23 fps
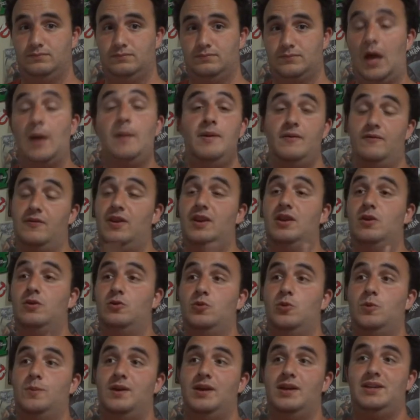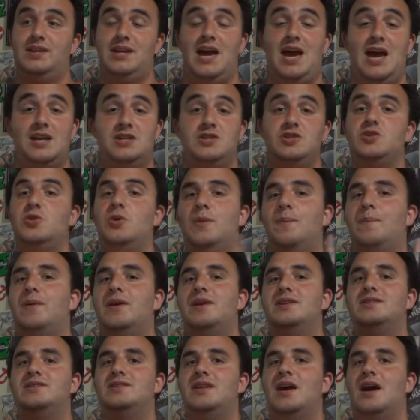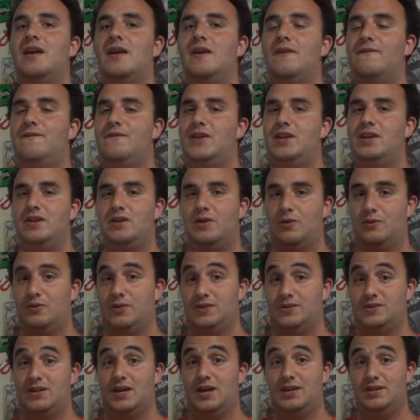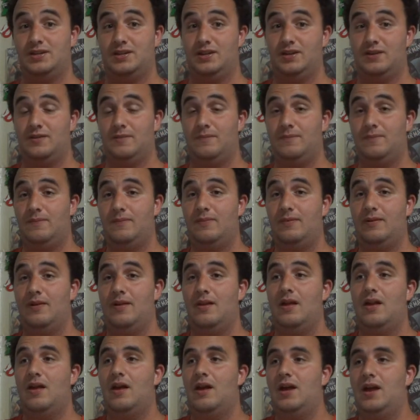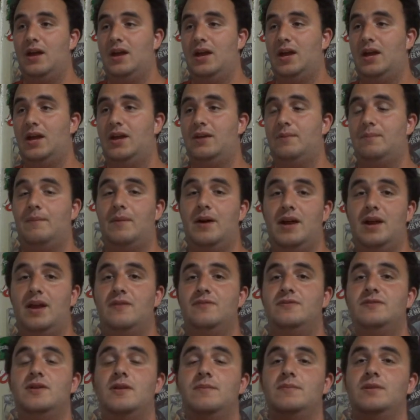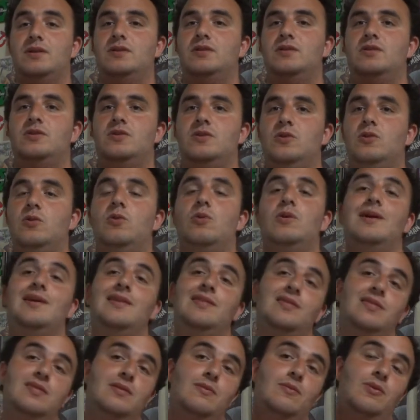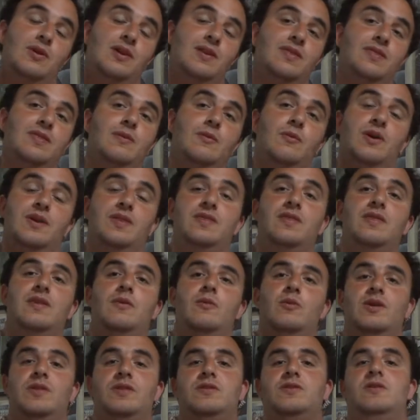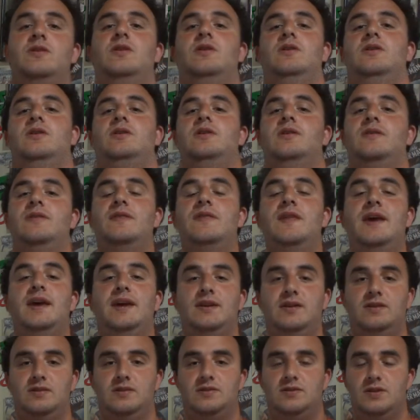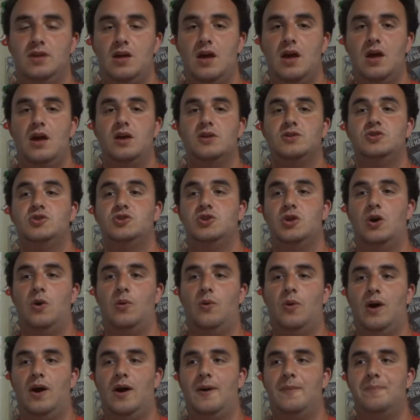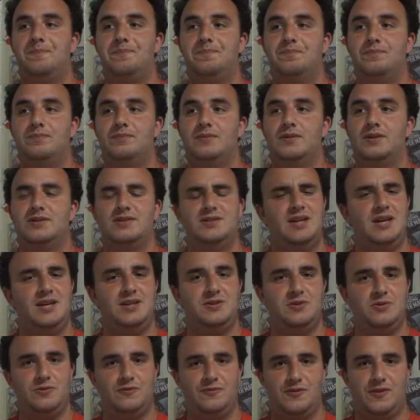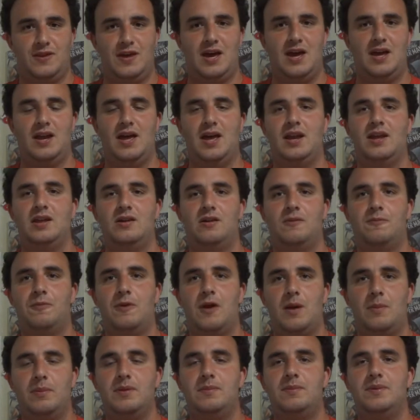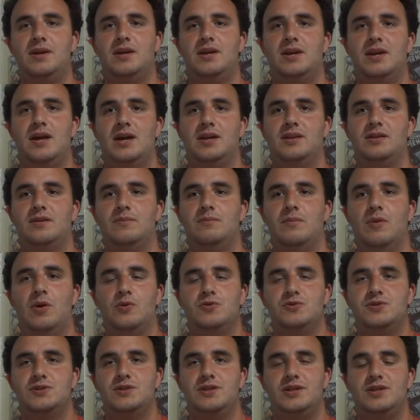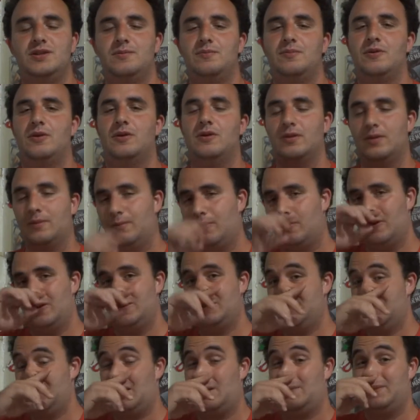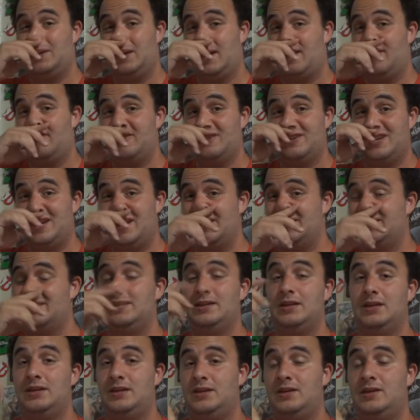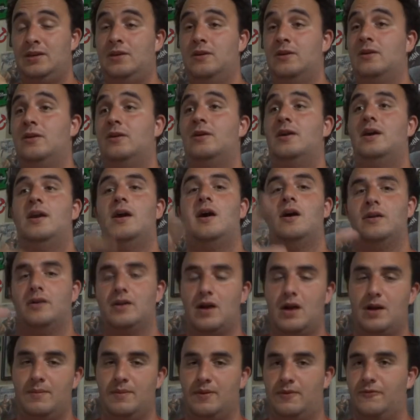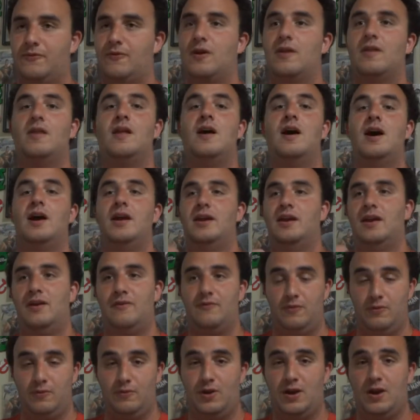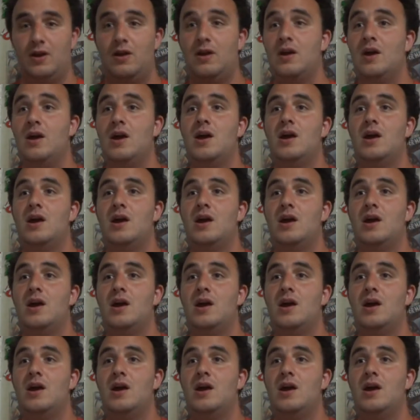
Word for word: I mean, videos will be attached to it, but it's not a video, this idea. It might have something to do with certain things. So stay tuned for that, and it'll probably be connected mostly to Brooklyn Boys, but I'll be advertising it here and on Comic Frontline and everywhere.